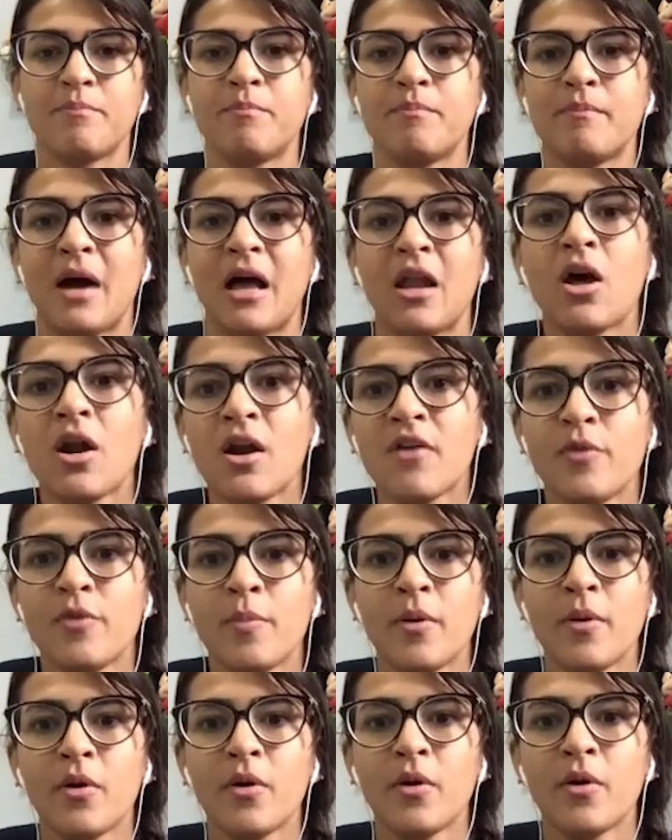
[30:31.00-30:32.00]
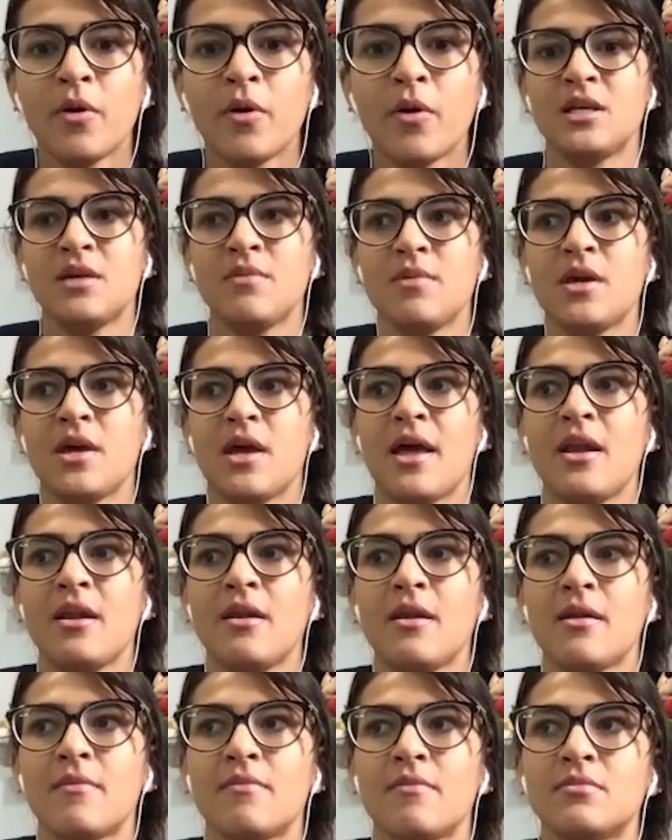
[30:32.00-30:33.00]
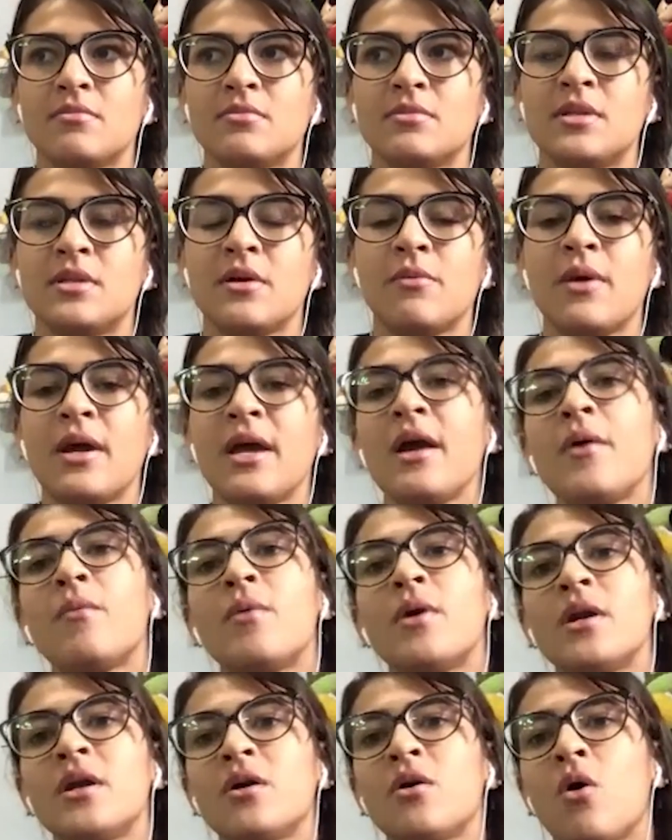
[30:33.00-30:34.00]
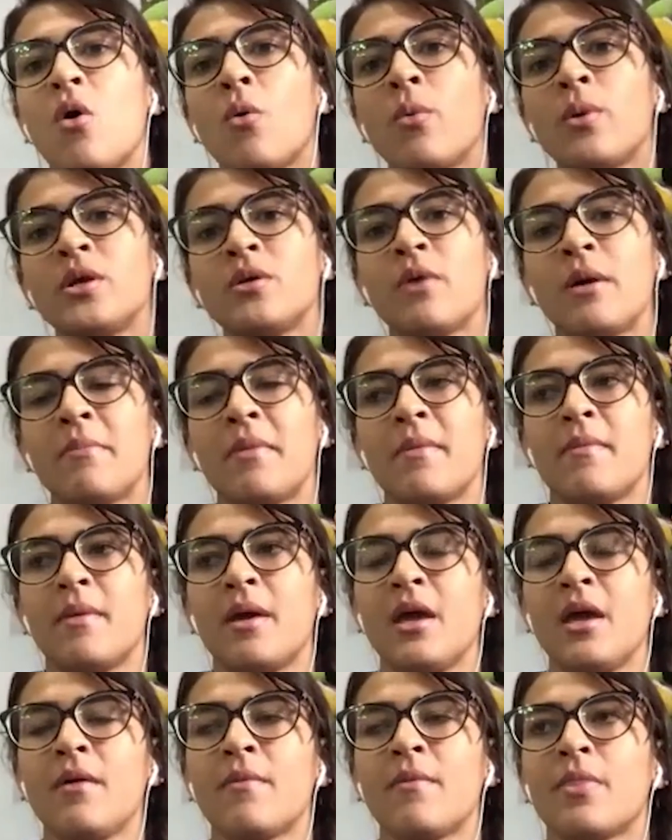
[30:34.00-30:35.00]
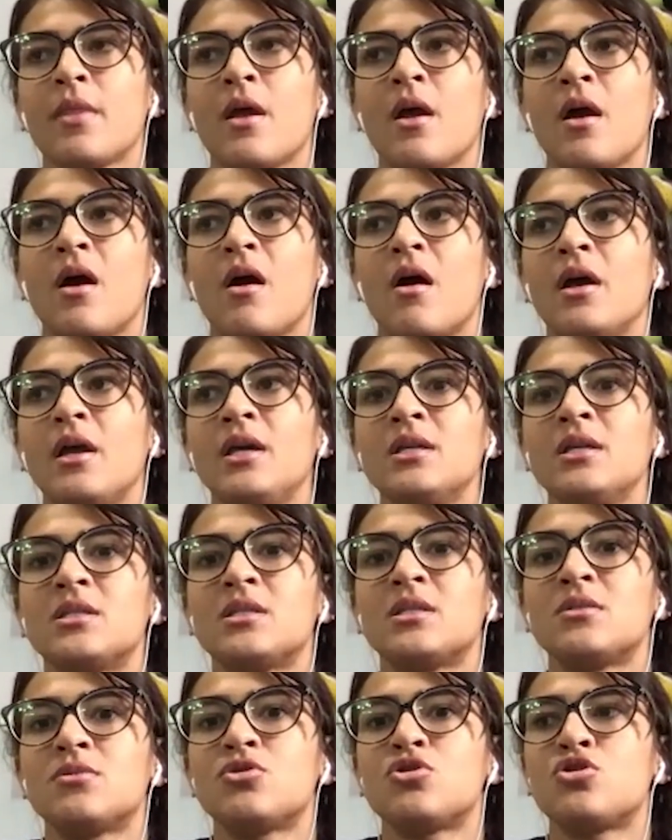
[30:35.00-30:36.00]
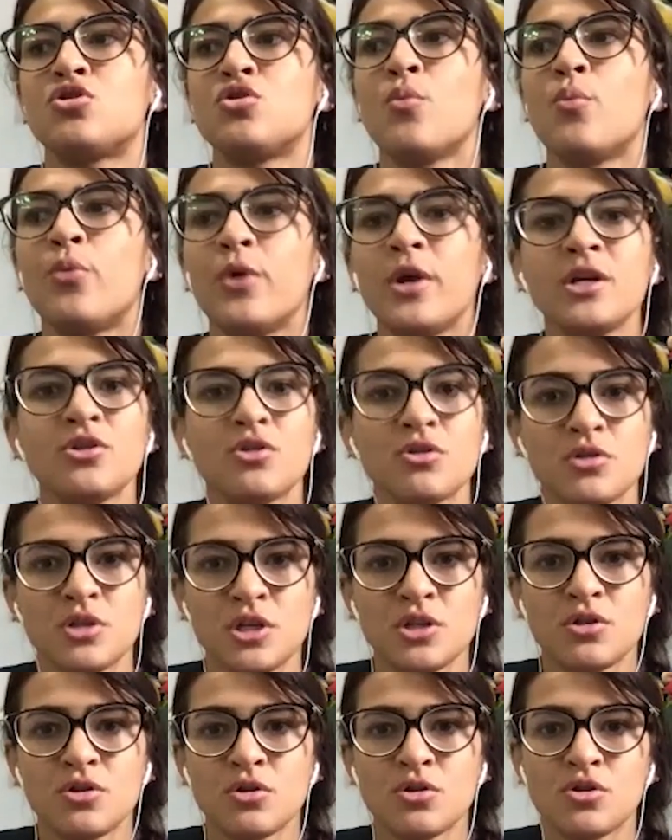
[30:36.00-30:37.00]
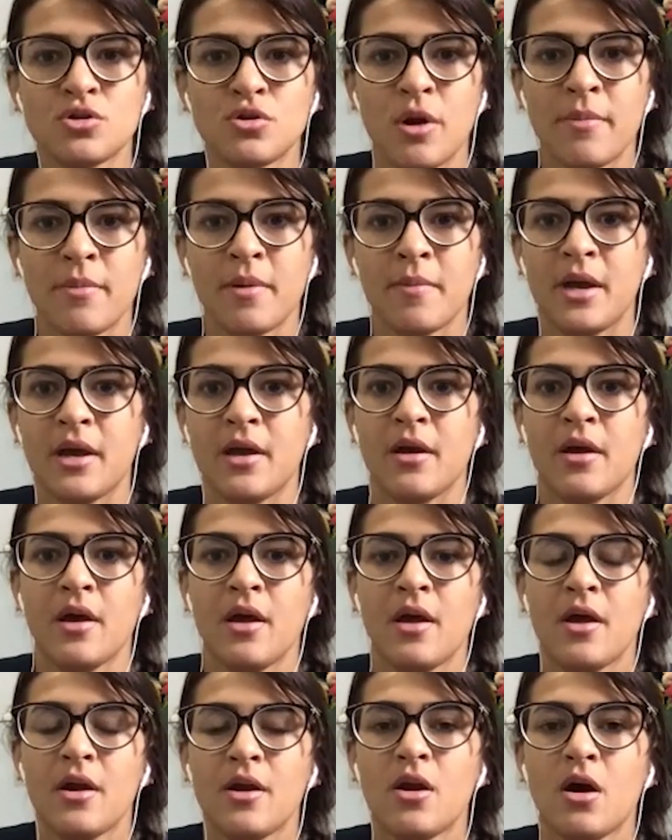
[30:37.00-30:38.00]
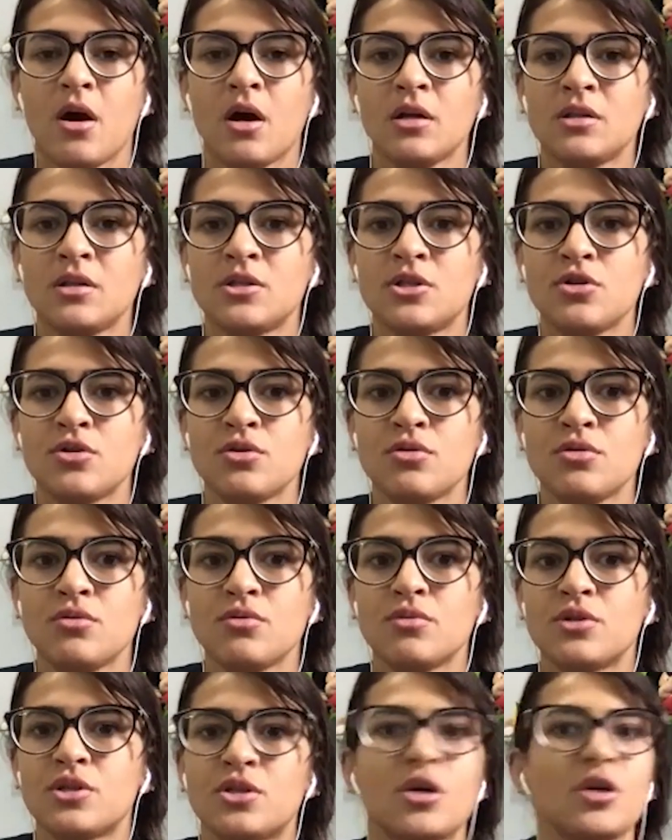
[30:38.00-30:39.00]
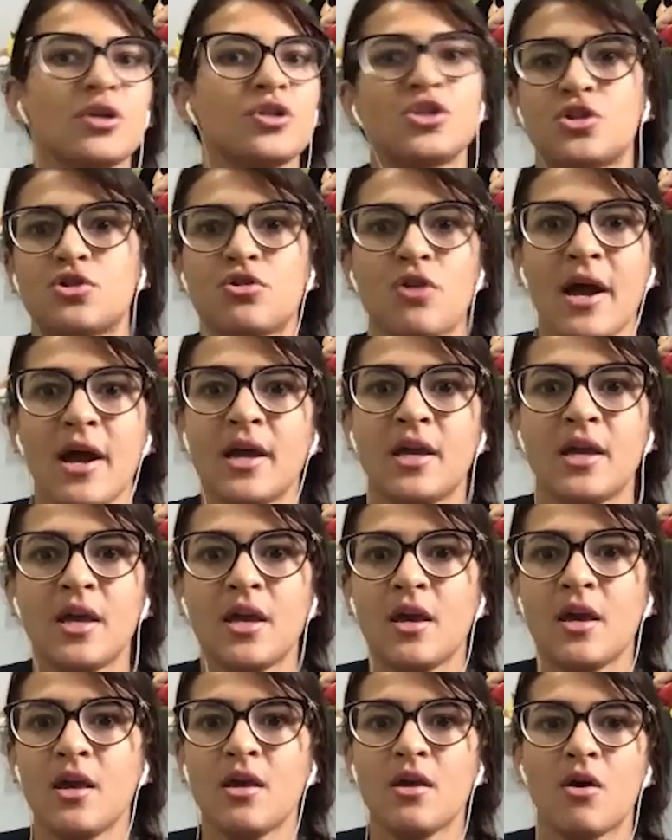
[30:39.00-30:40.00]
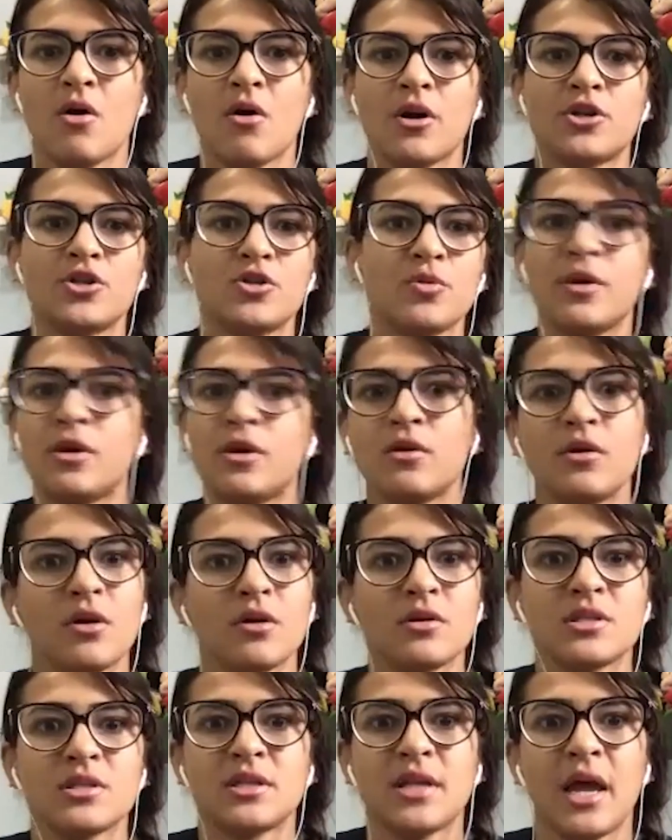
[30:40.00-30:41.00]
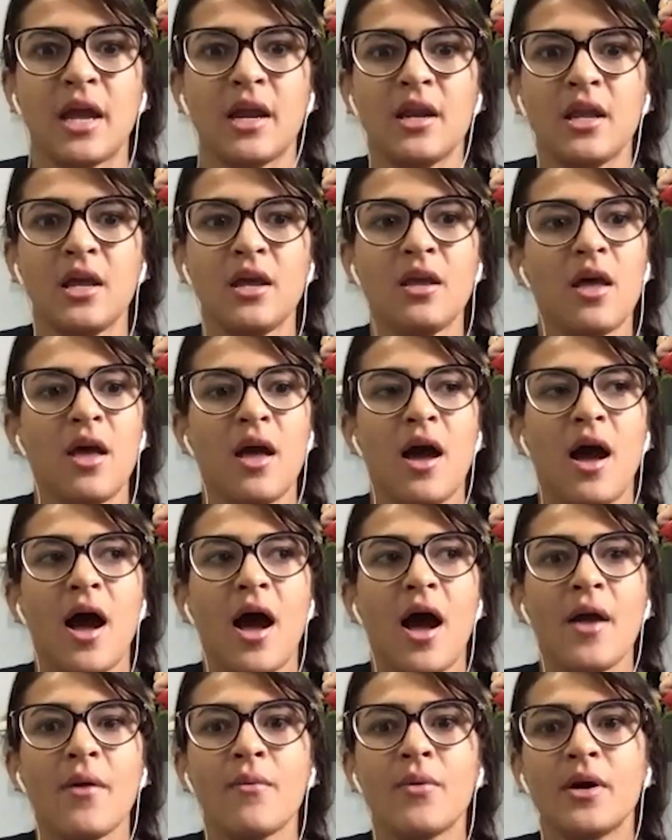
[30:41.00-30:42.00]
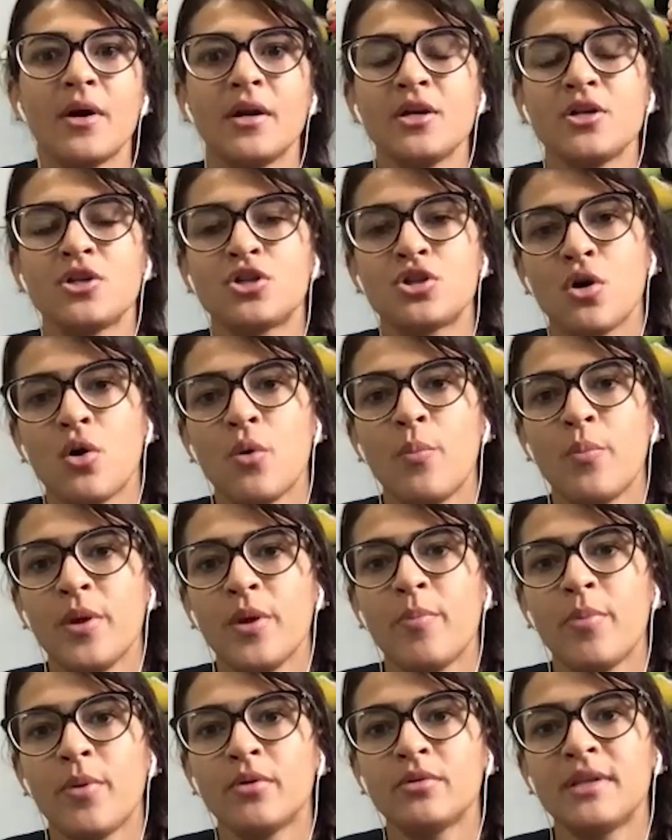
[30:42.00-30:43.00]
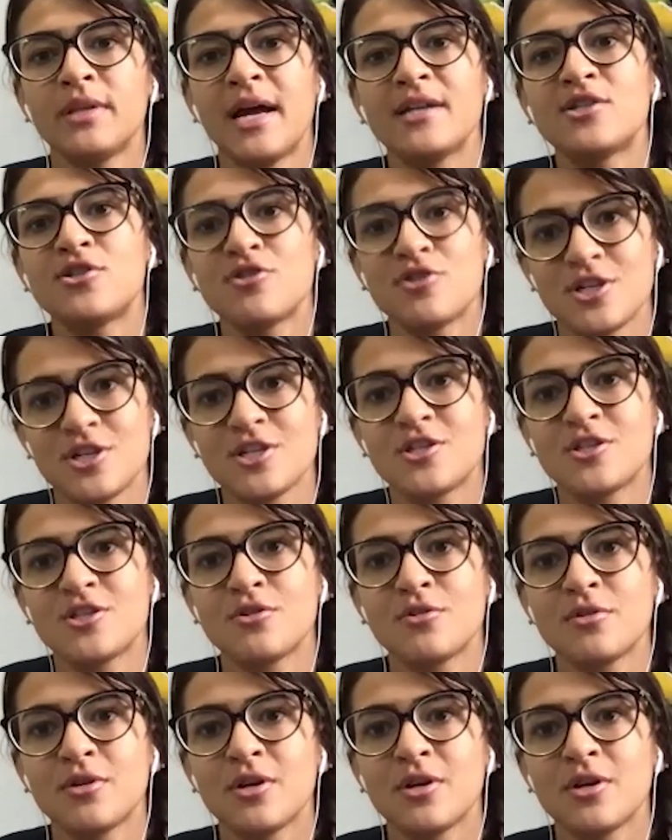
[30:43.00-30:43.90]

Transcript: lot of people are gonna see me. And the way I want to go in MMA is to bring jiu-jitsu to MMA, not to start striking or to be good on standing. I want to show people that jiu-jitsu